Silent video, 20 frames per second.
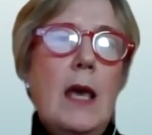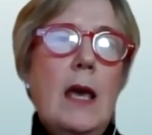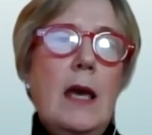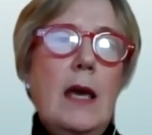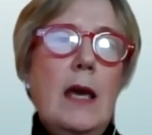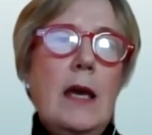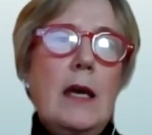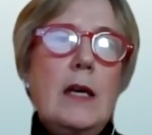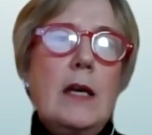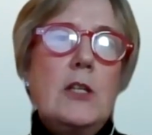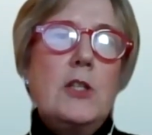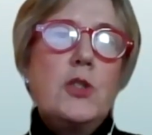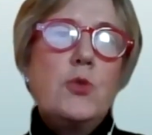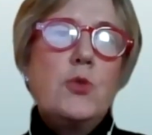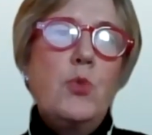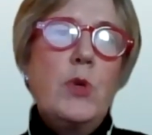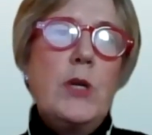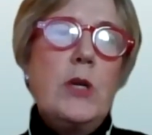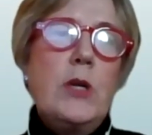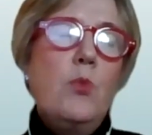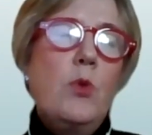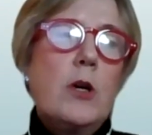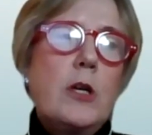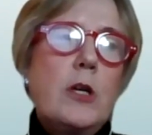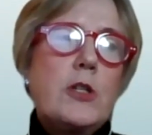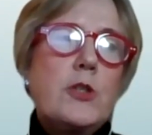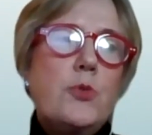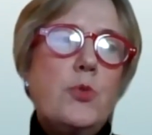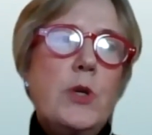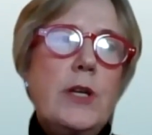And we
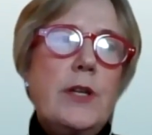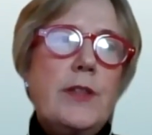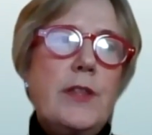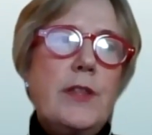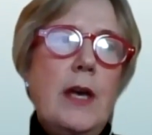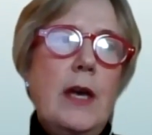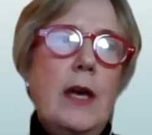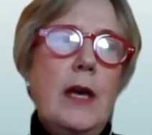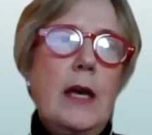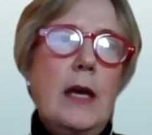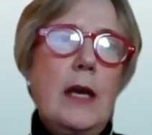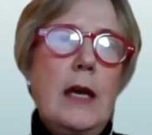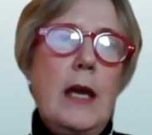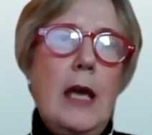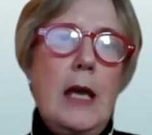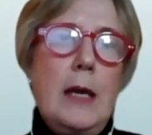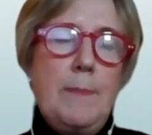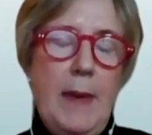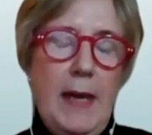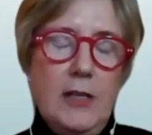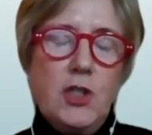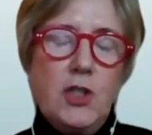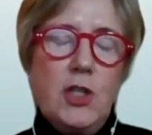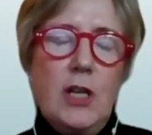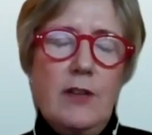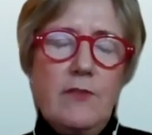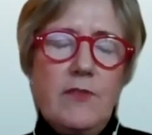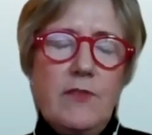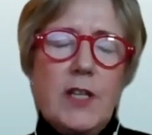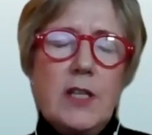worked with a patient
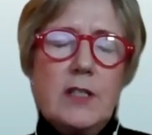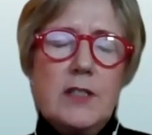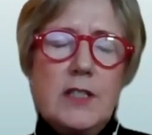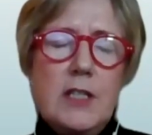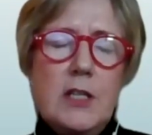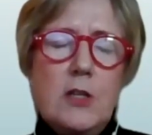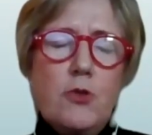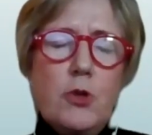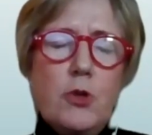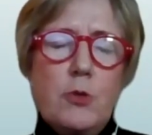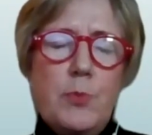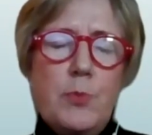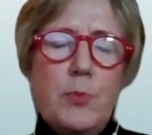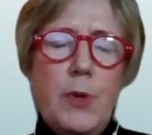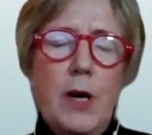advocacy group,